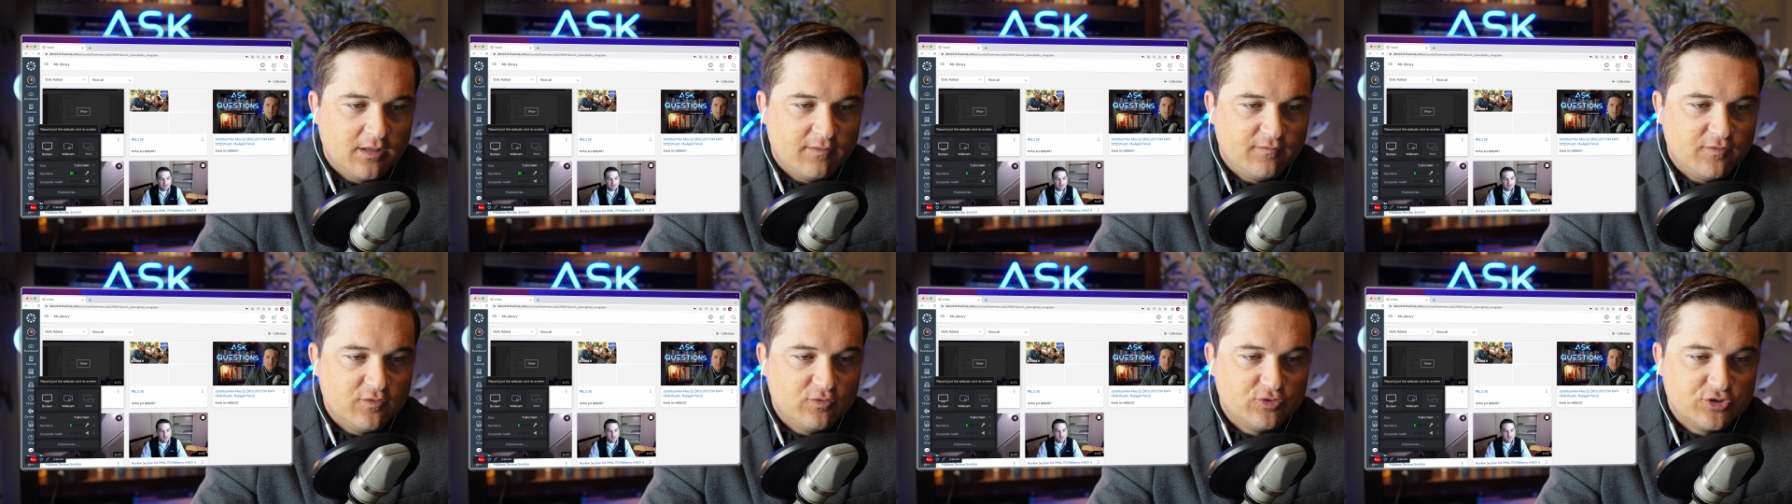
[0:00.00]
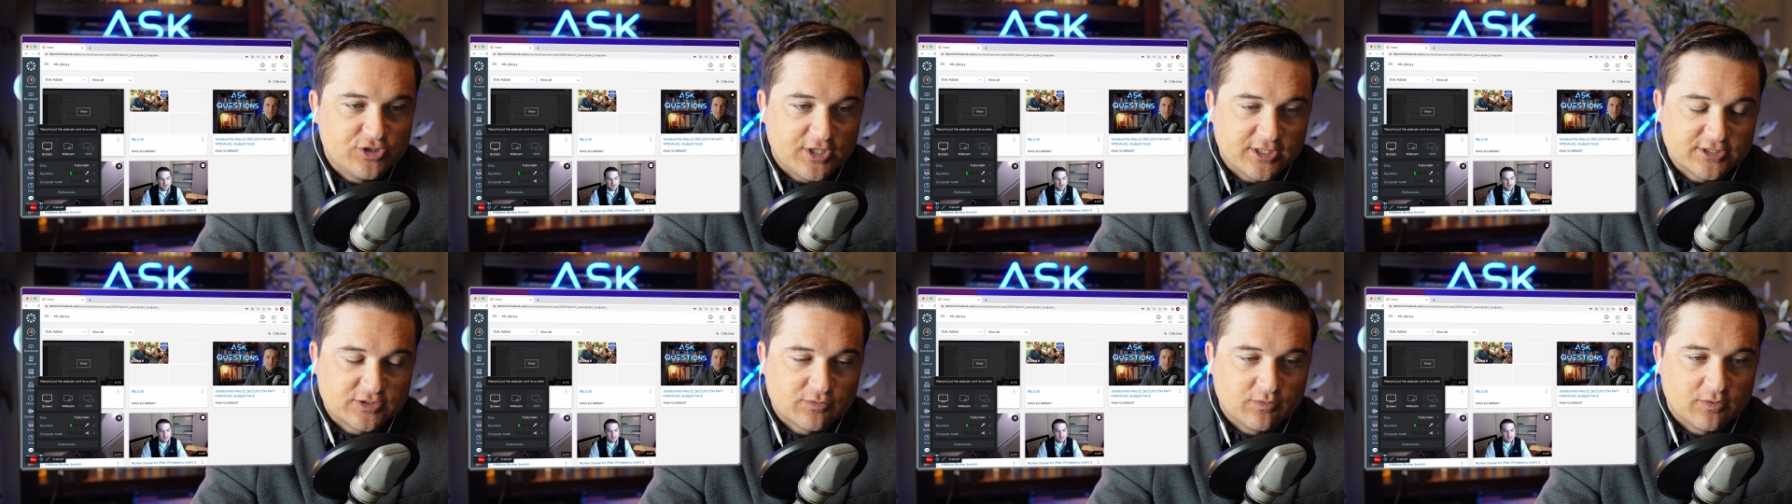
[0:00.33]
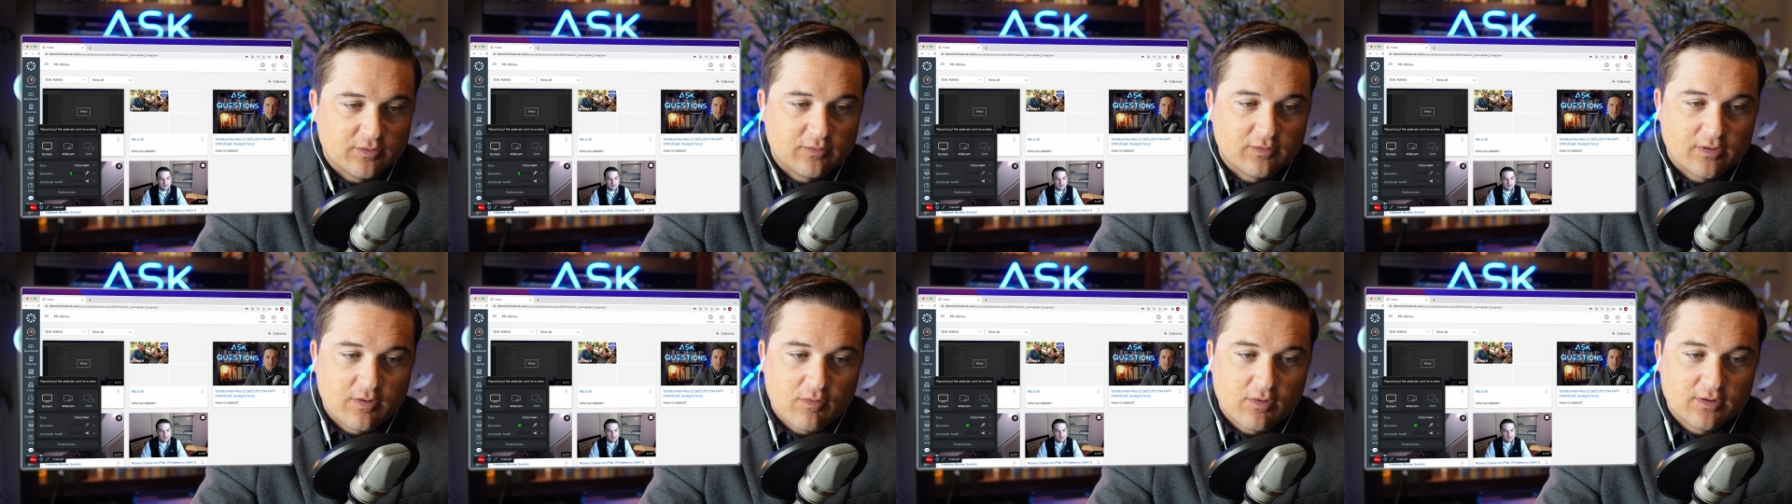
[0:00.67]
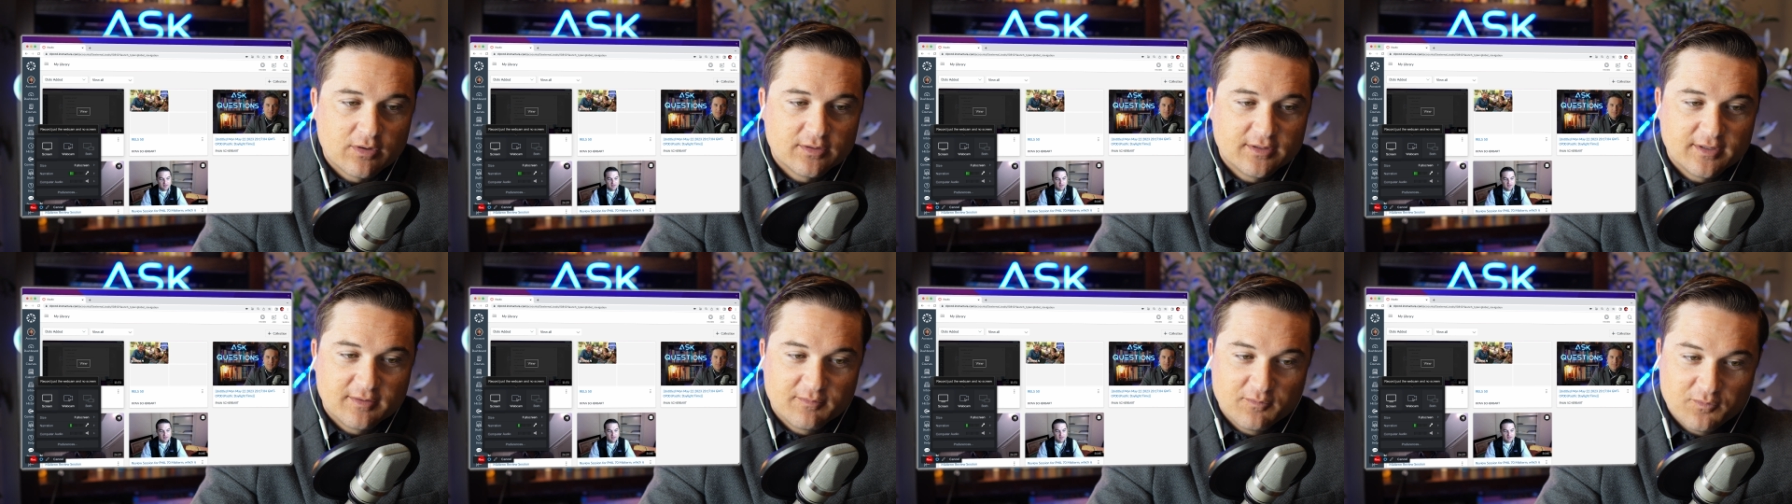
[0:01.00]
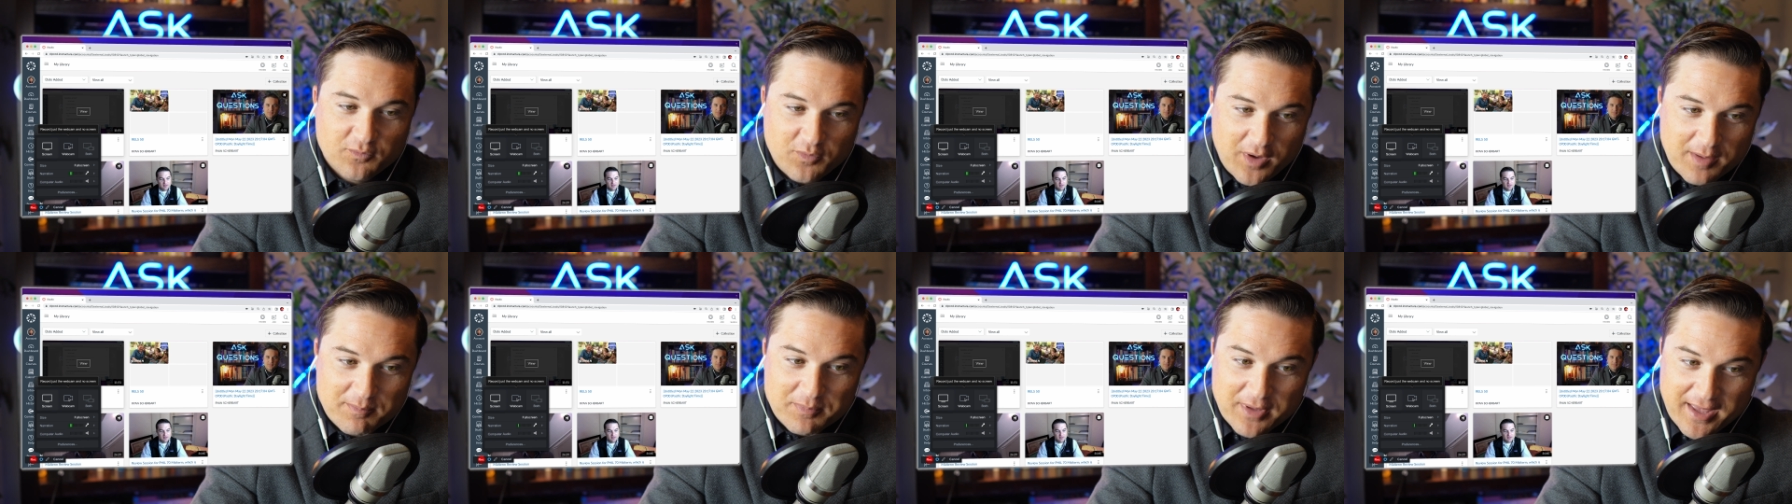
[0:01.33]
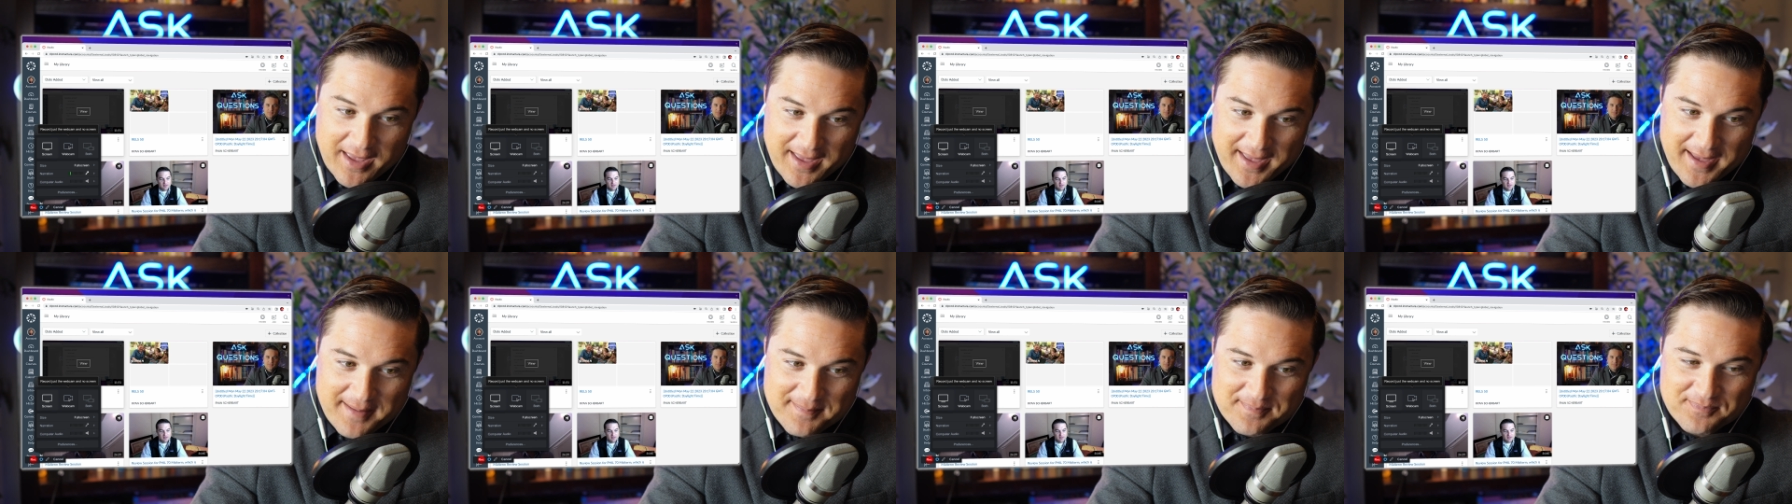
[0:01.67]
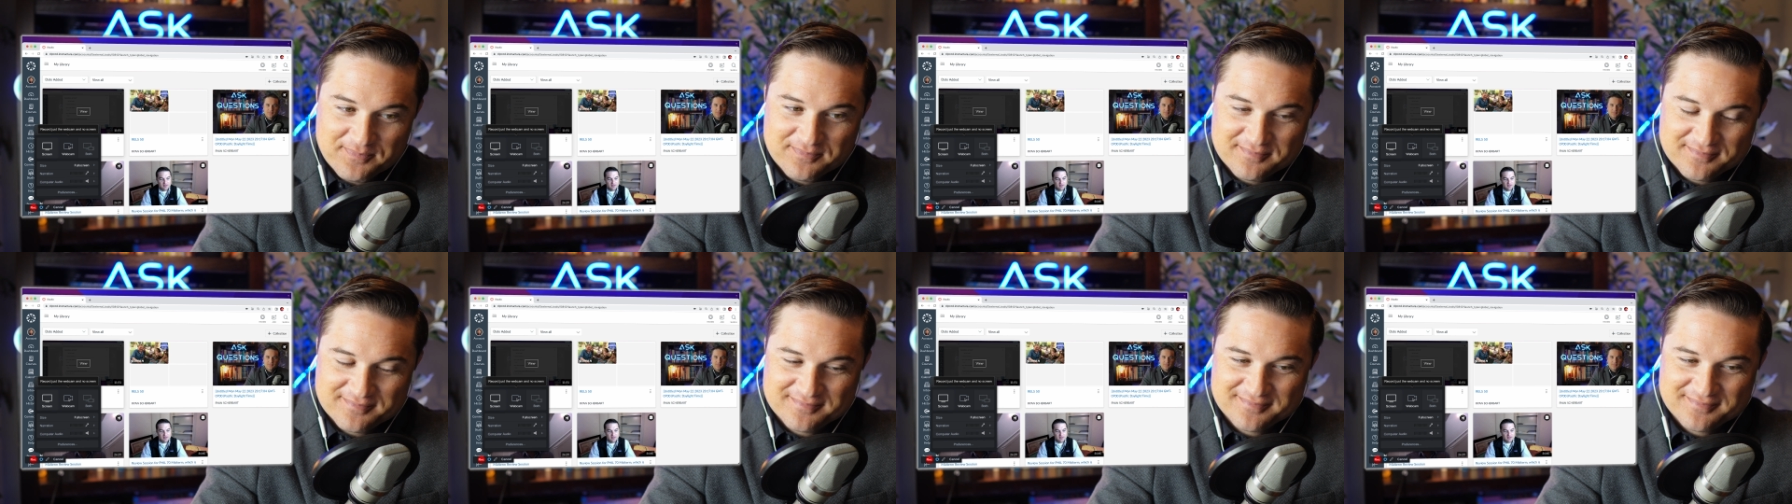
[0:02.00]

If you just want to record the webcam,